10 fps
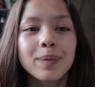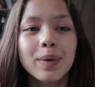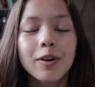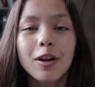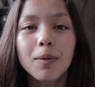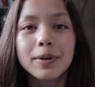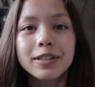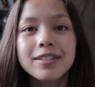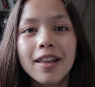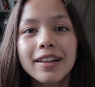But we're going to
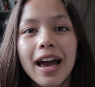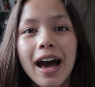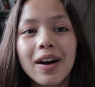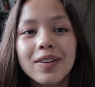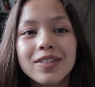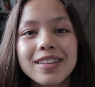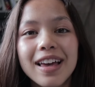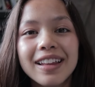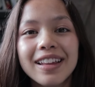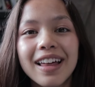put these on cows,
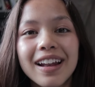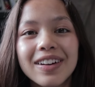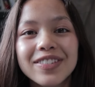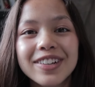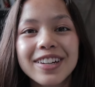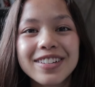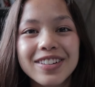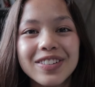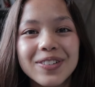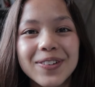and then I'm going to
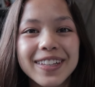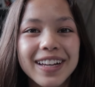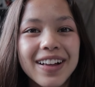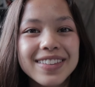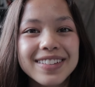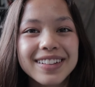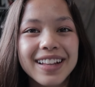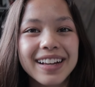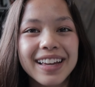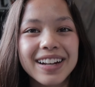show you what the cows look like.